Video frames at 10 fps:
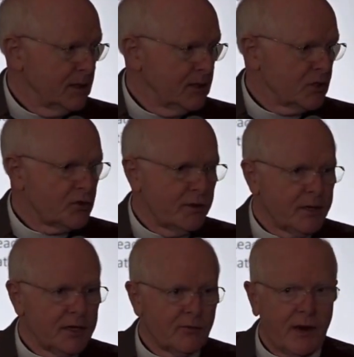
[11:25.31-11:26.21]

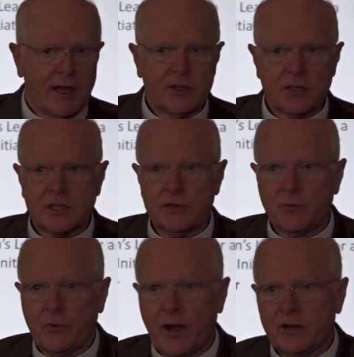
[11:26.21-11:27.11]
Distribute it around
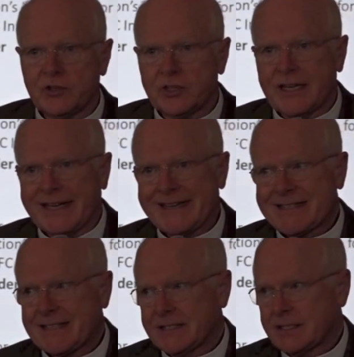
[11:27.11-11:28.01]
your
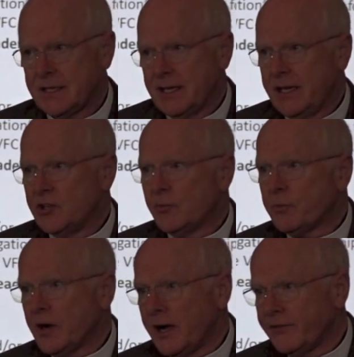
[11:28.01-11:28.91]
diocese, in your
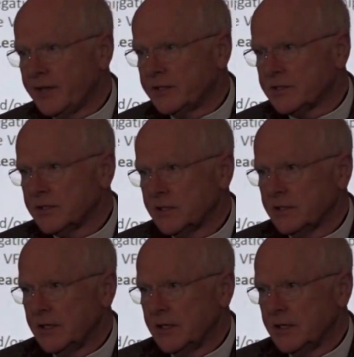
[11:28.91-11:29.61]
province,